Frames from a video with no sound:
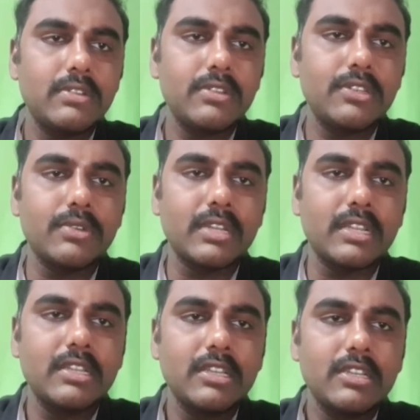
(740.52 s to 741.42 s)
dural
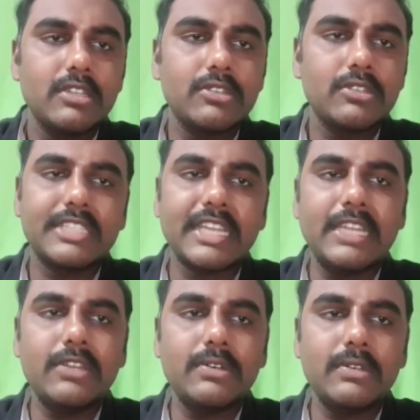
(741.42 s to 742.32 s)
So,
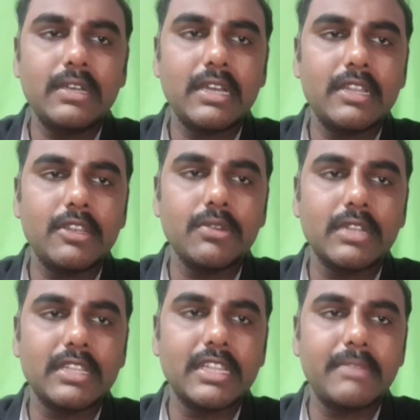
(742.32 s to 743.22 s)
sino and
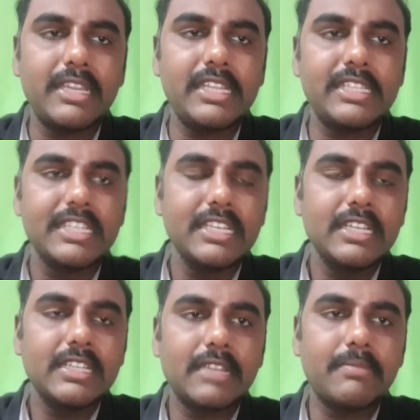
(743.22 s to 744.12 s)
dural that means
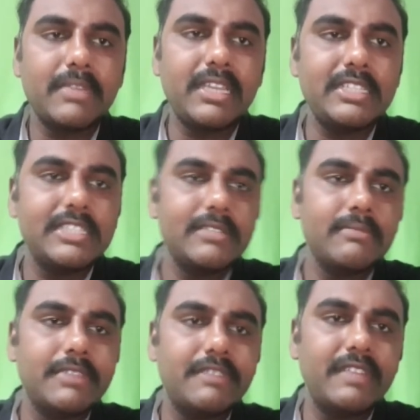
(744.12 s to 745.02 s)
that means
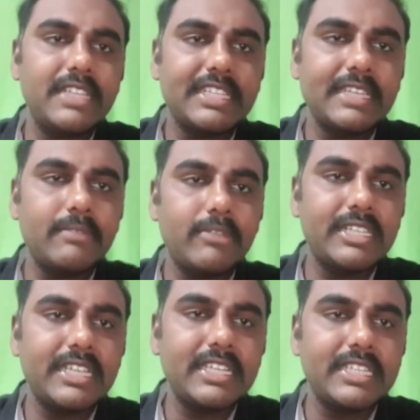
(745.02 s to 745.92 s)
between the sigmoid
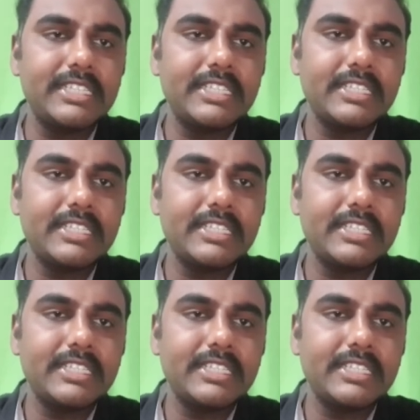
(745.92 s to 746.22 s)
sinus